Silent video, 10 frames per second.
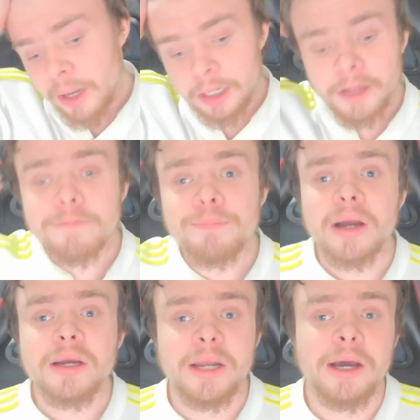Left
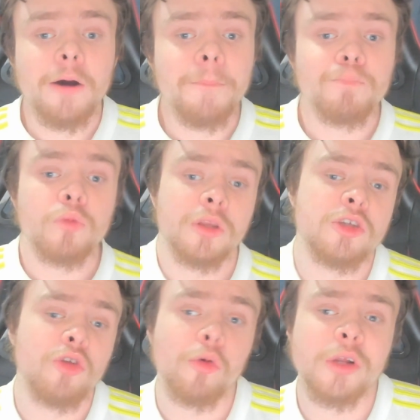back now,
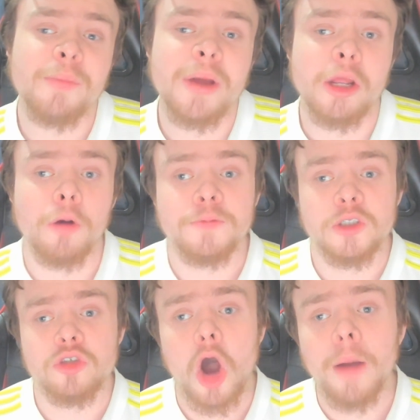there's not really many
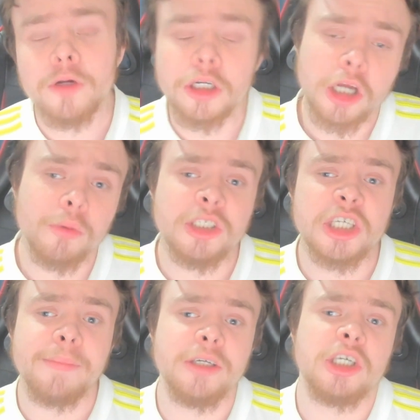options. I'm going to go with
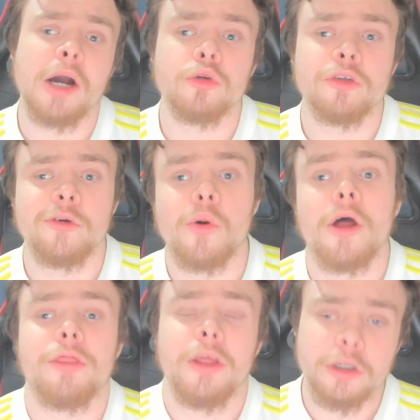Jamie Shackleton, who
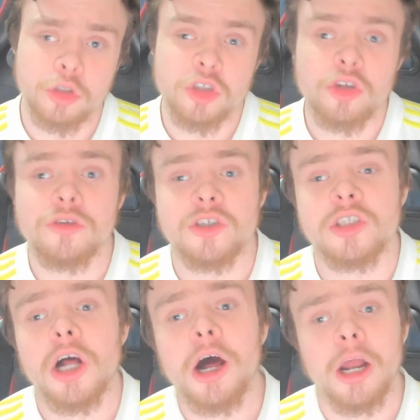I think deserves a
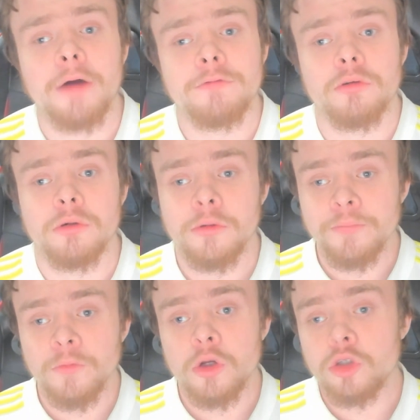start after
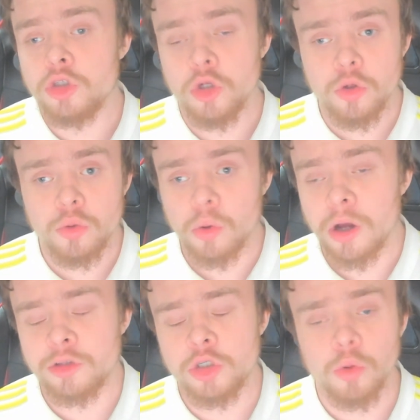two
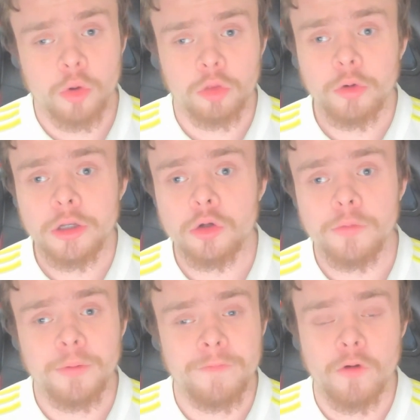or three
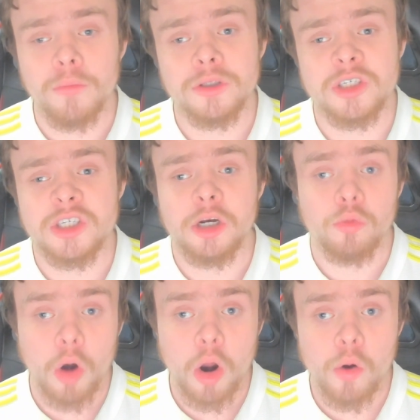good performances in a
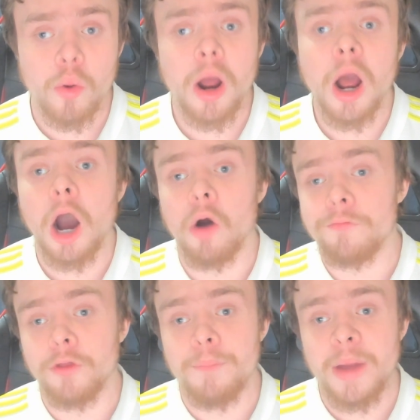row
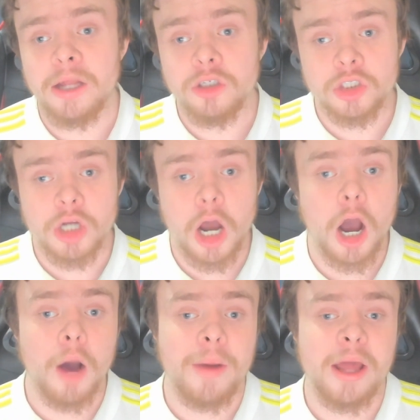off the bench.
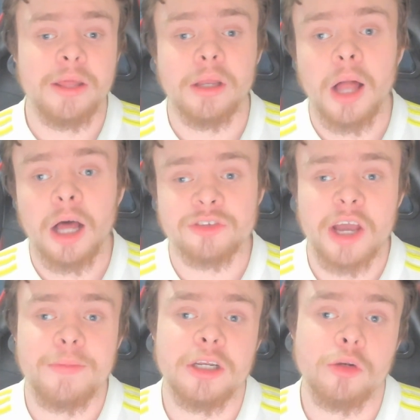And in the last
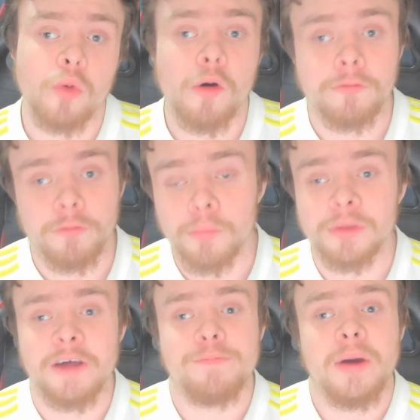game, he did well from
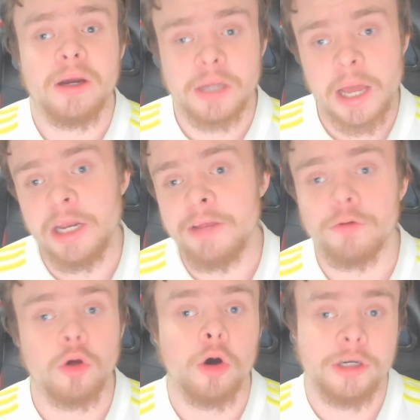left back and
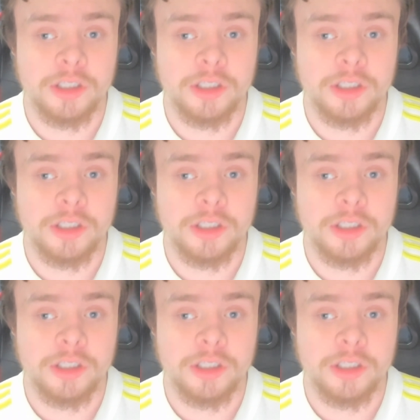even got an